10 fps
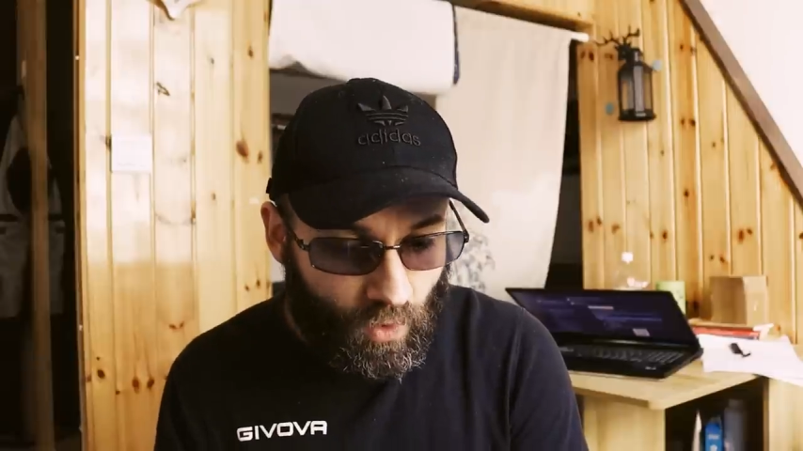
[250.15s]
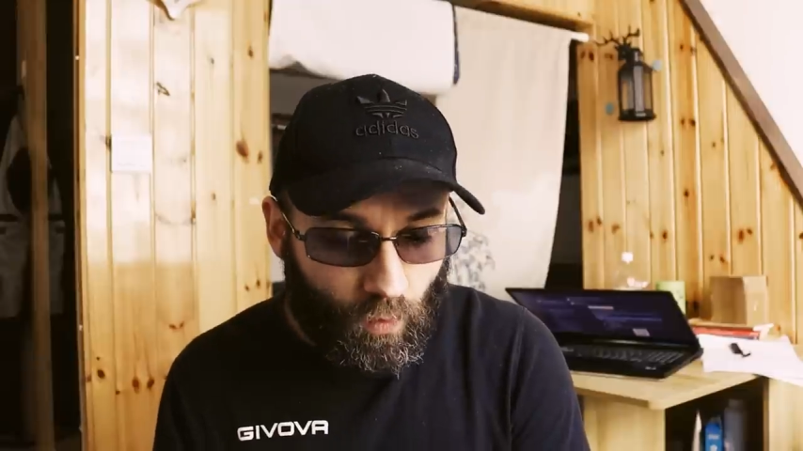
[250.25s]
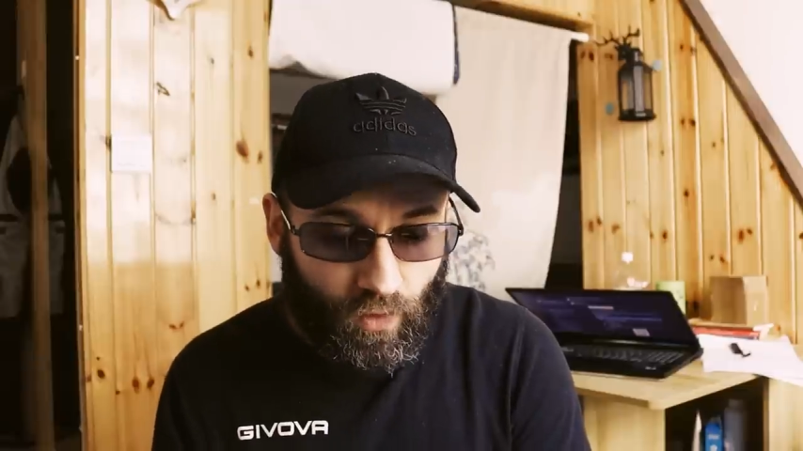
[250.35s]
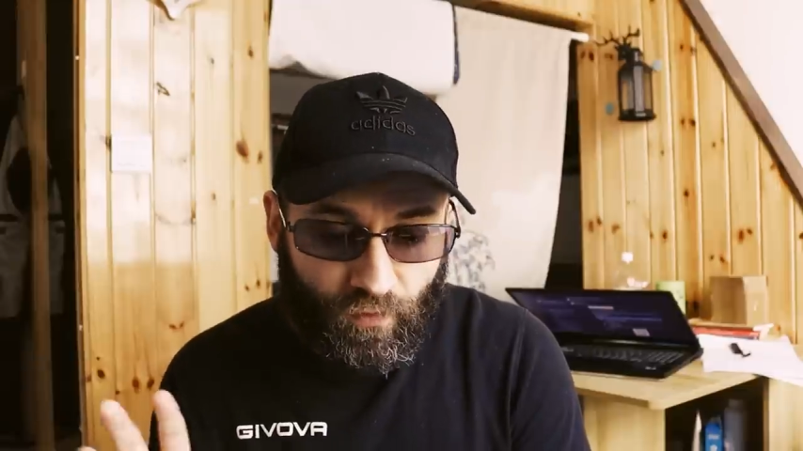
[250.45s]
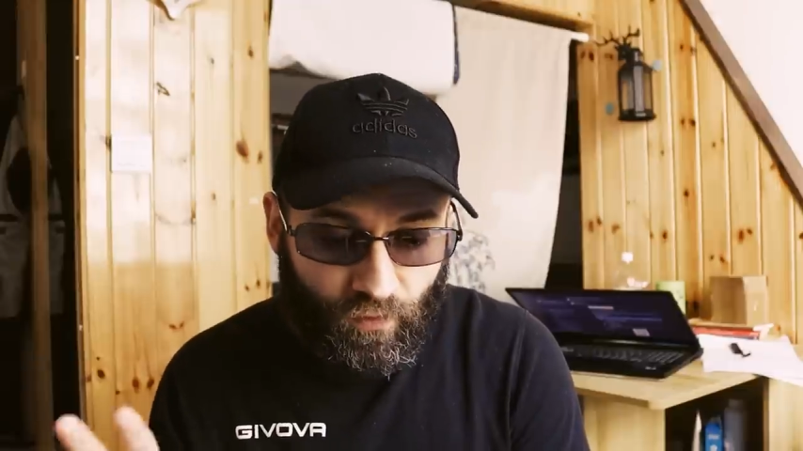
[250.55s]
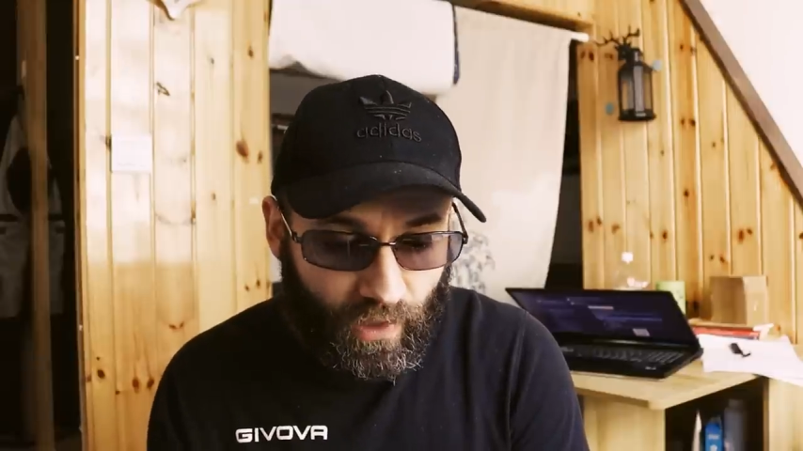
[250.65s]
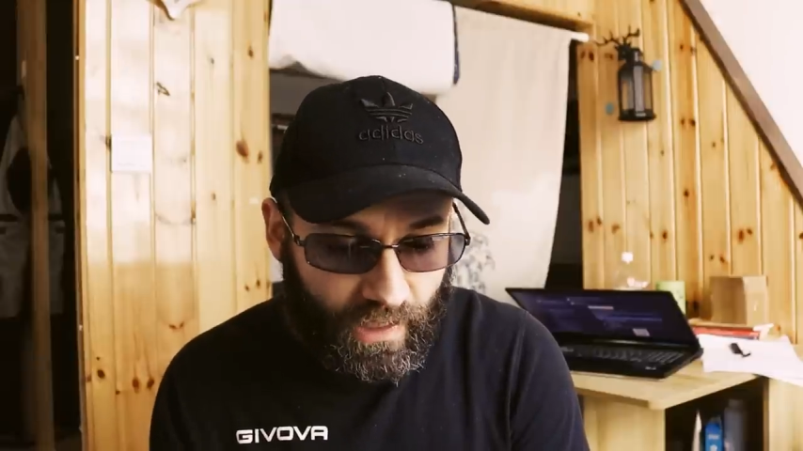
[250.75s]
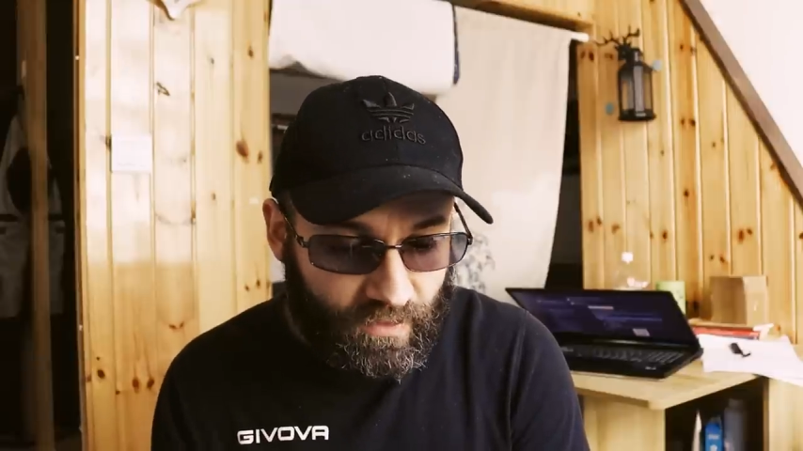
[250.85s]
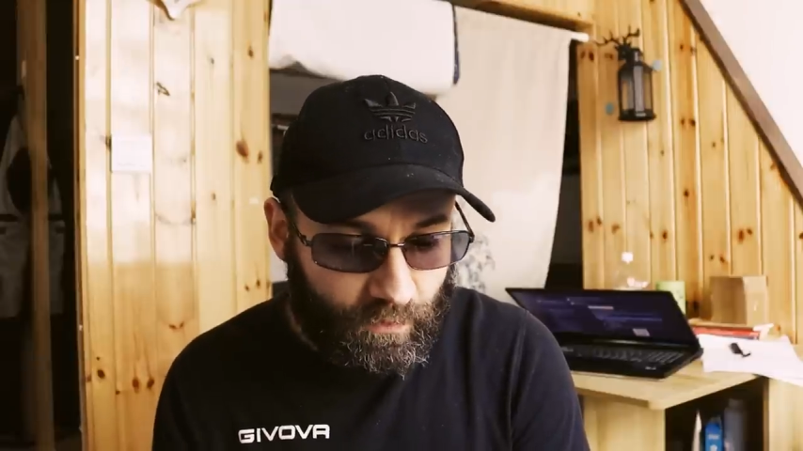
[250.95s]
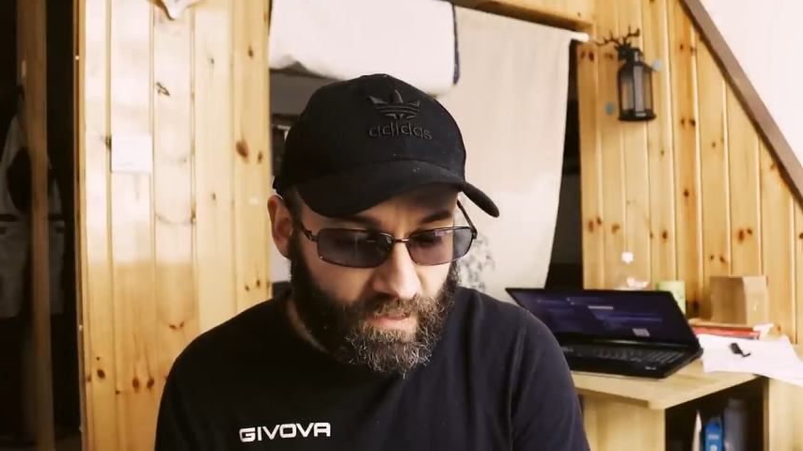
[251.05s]
One
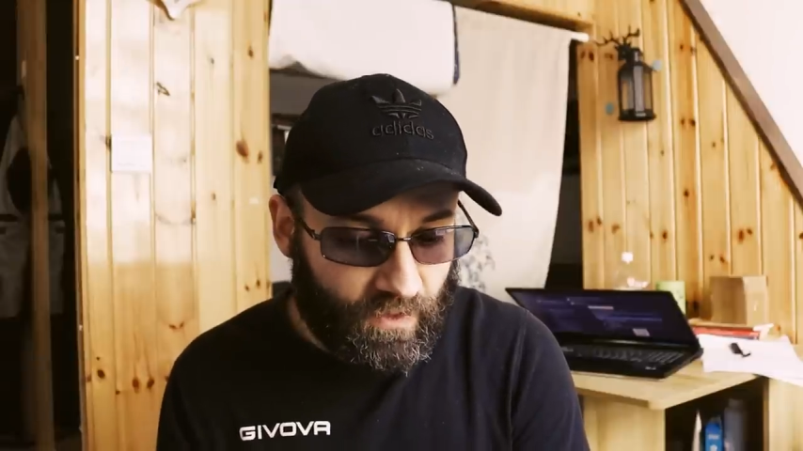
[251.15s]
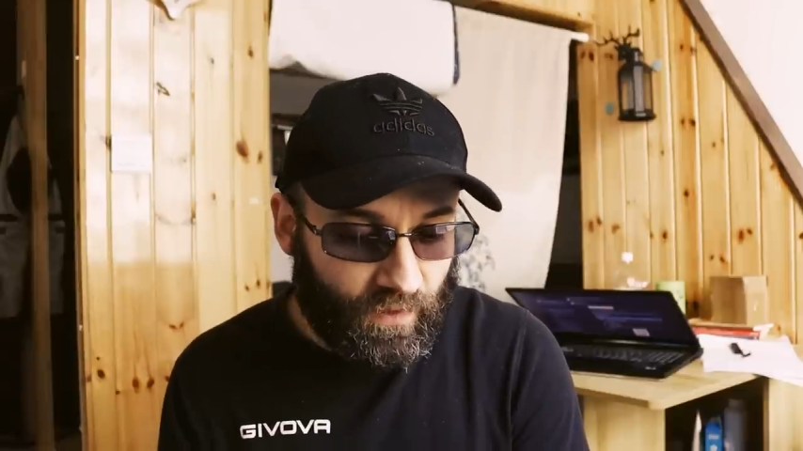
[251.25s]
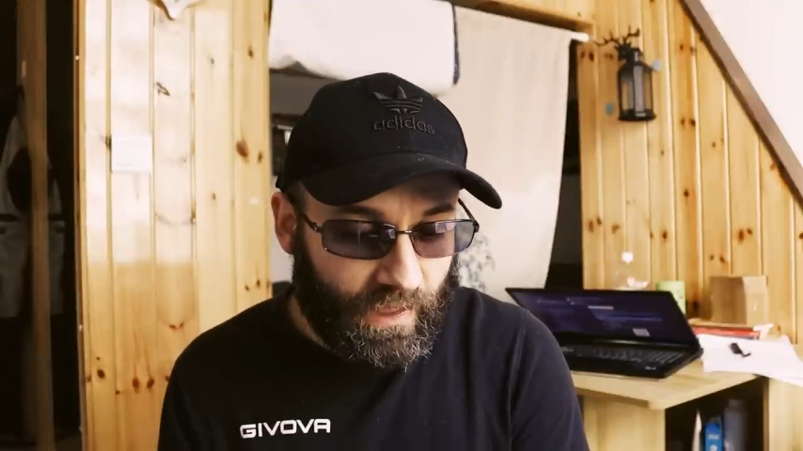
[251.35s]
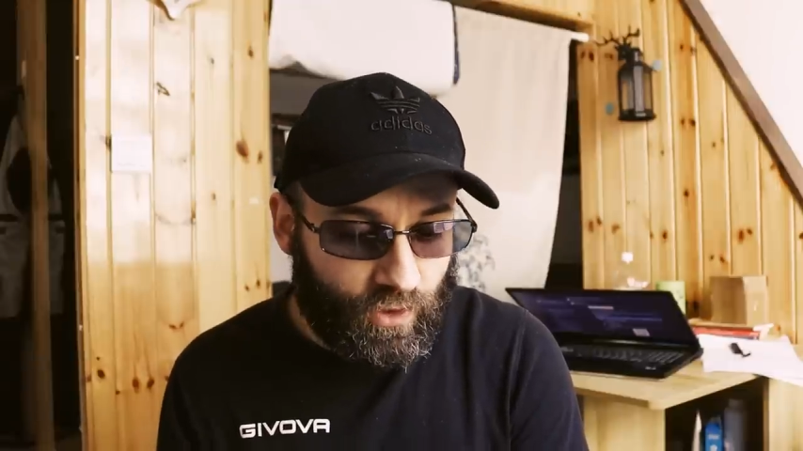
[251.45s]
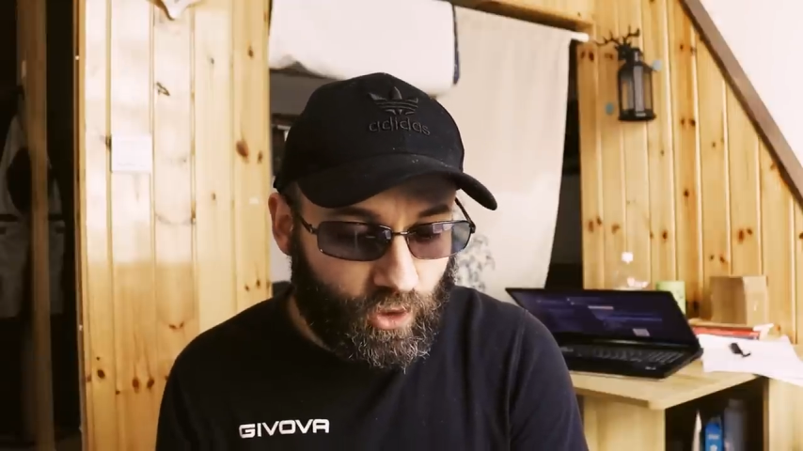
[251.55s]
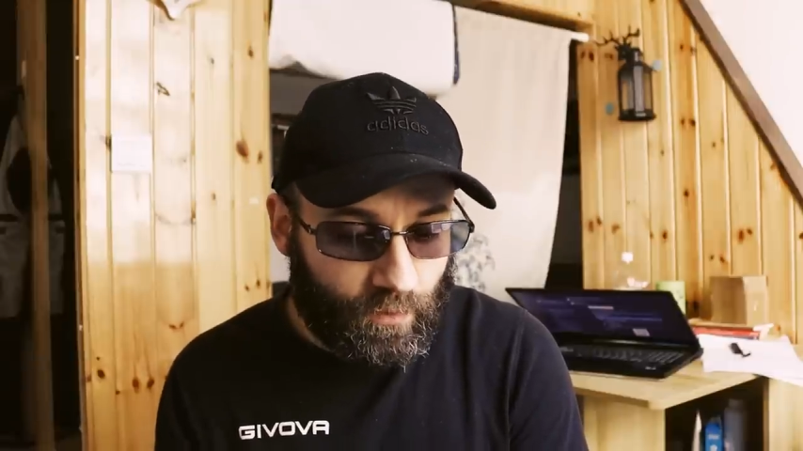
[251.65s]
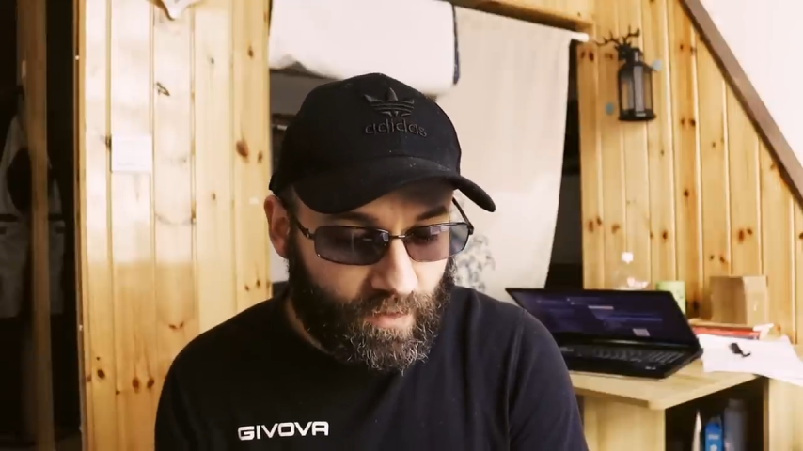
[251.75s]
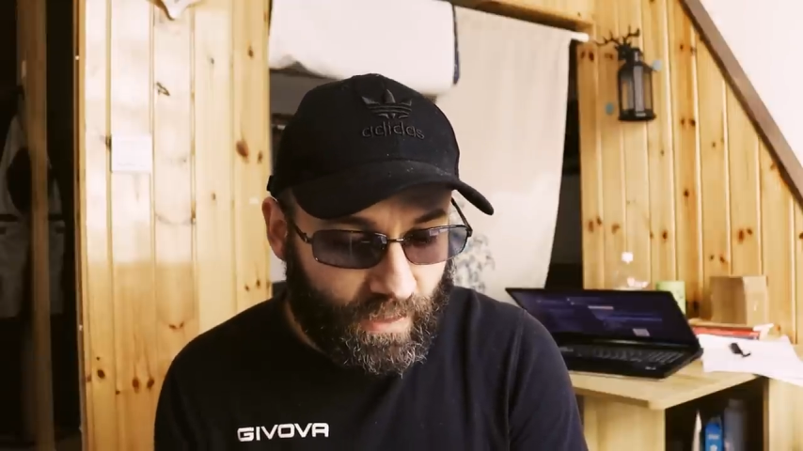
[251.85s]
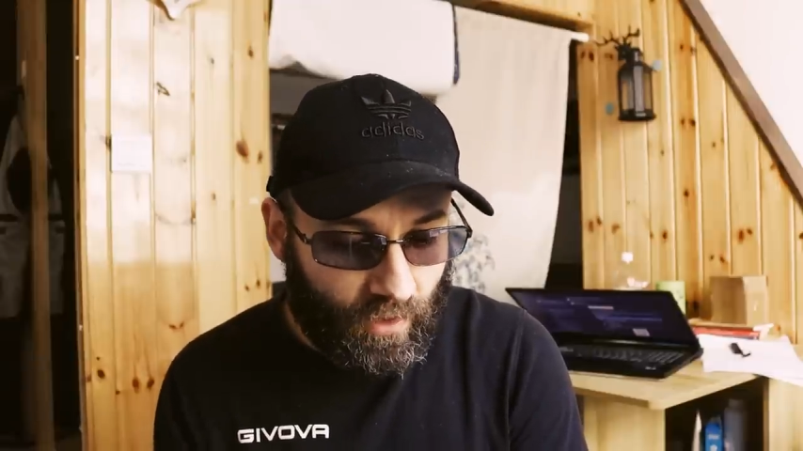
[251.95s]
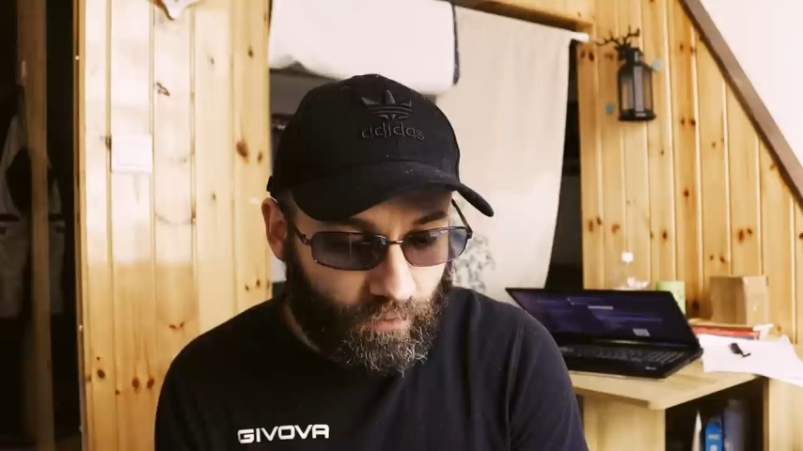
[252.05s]
phrase specifically
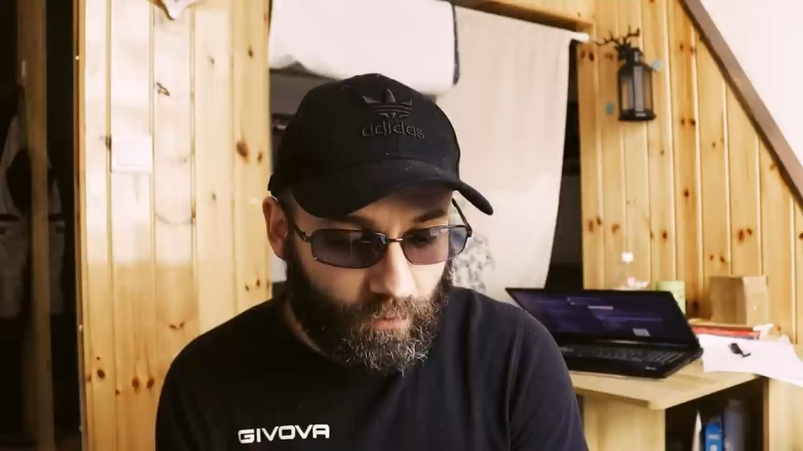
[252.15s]
jumps out